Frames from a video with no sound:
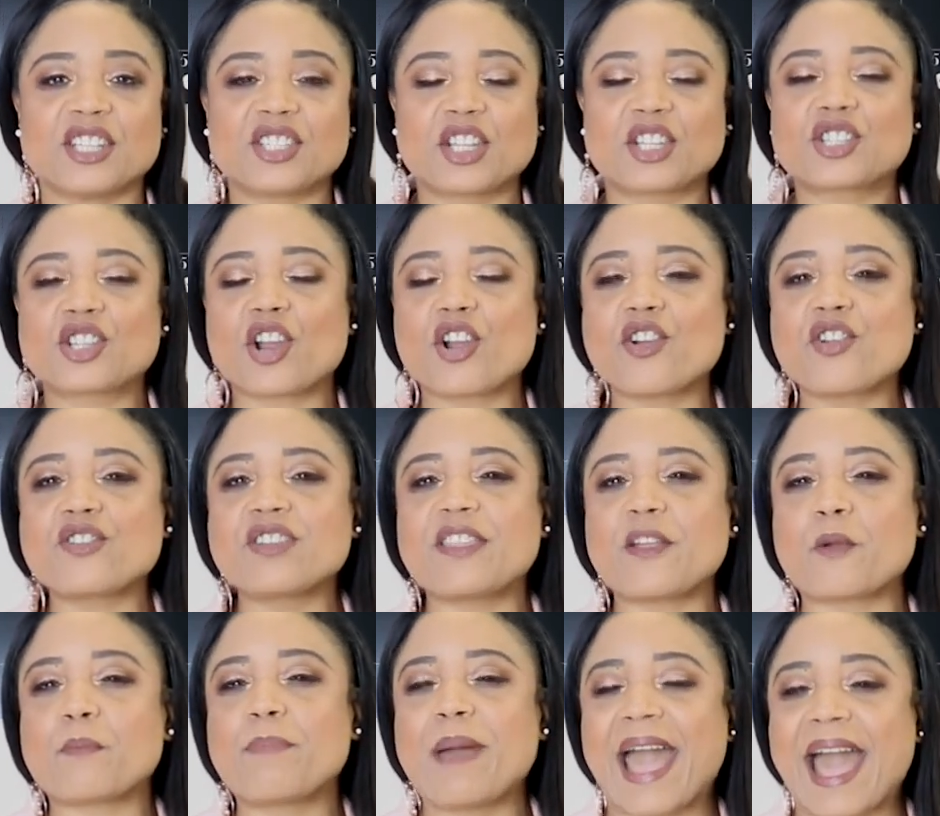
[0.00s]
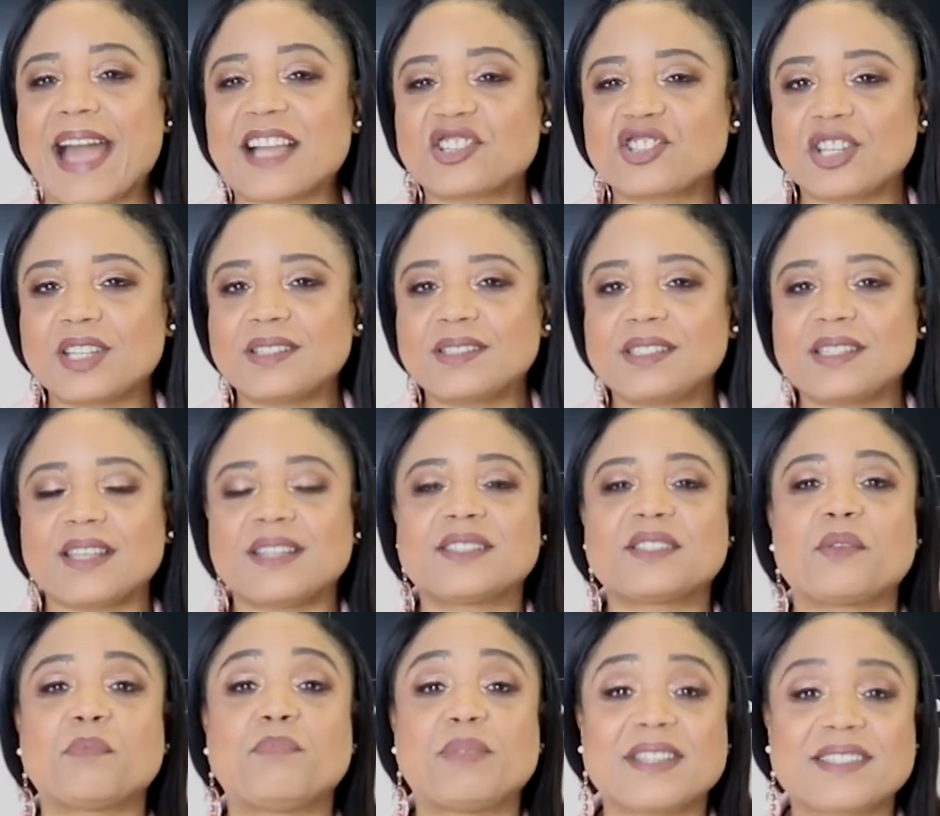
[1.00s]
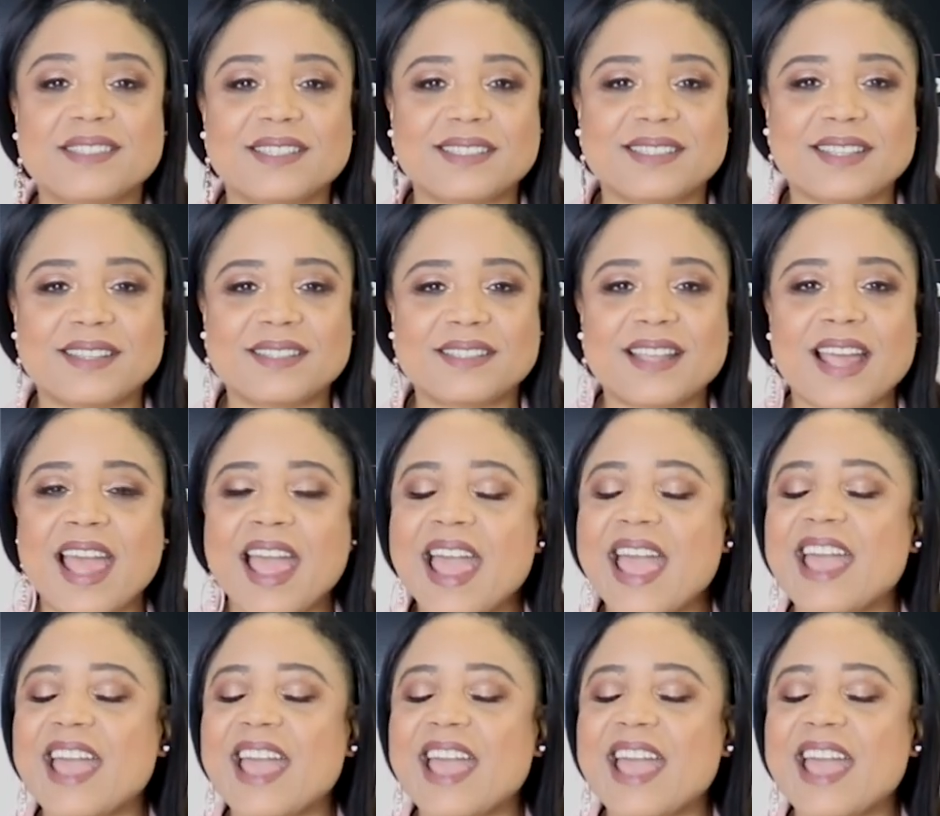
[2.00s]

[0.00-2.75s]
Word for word: to turn their passions into businesses